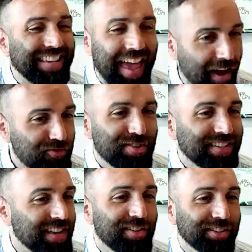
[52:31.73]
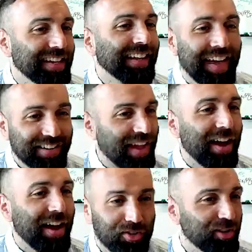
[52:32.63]
every single deal I
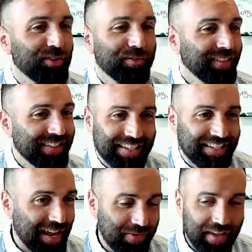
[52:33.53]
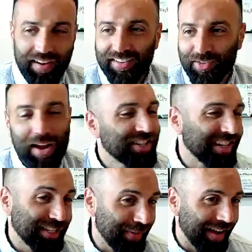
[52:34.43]
ever do. It's the same thing. So I just
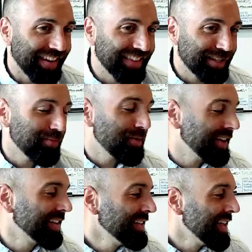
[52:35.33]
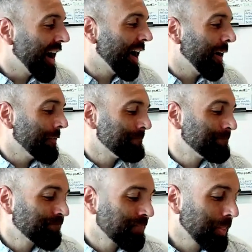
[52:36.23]
expect it at this point.
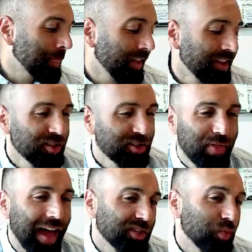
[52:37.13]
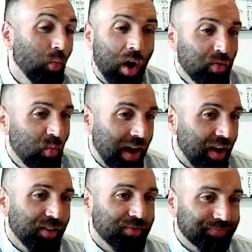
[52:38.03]
So that's one
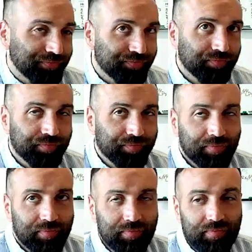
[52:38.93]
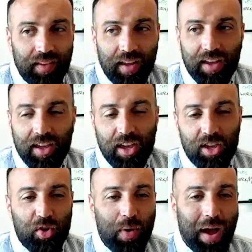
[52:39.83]
where
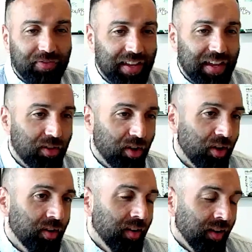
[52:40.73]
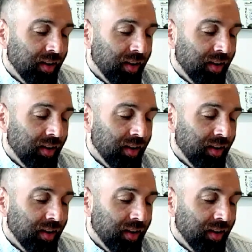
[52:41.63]
you have to either